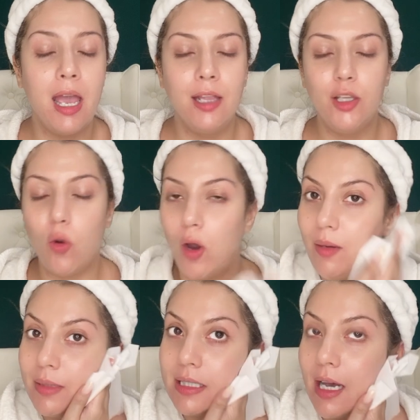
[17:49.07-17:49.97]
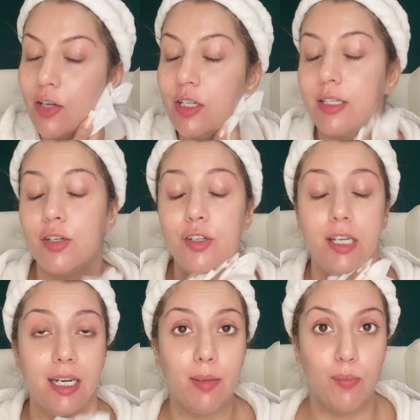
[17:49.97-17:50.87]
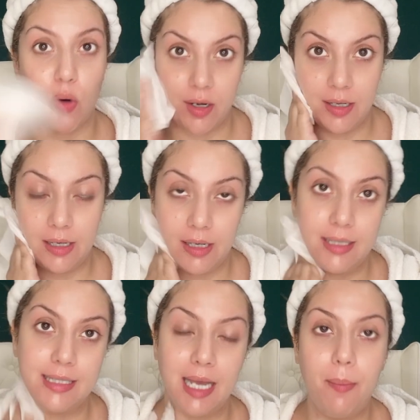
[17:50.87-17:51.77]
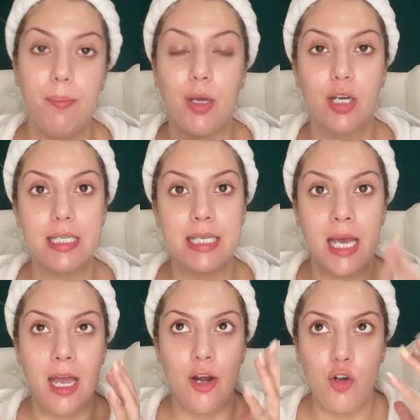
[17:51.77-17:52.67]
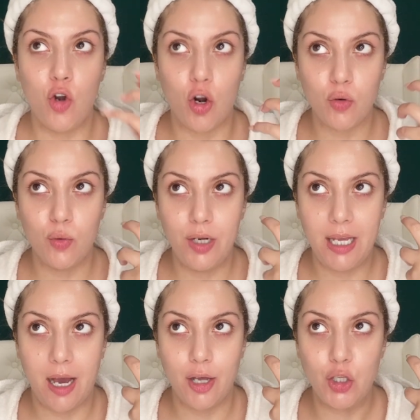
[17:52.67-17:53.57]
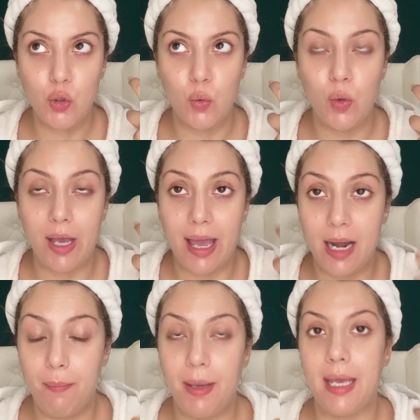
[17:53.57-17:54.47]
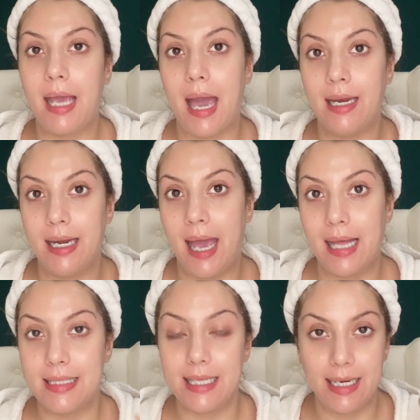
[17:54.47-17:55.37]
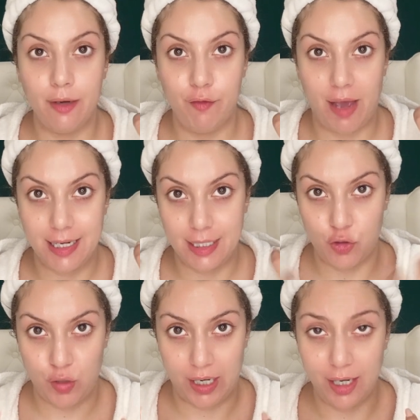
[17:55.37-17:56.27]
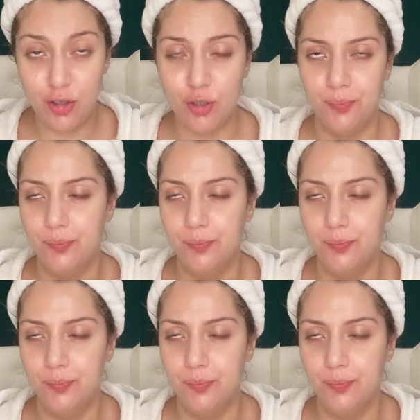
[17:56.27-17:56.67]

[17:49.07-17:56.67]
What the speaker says: The oil massage is a really important step because not only are you helping and enhancing lymphatic drainage,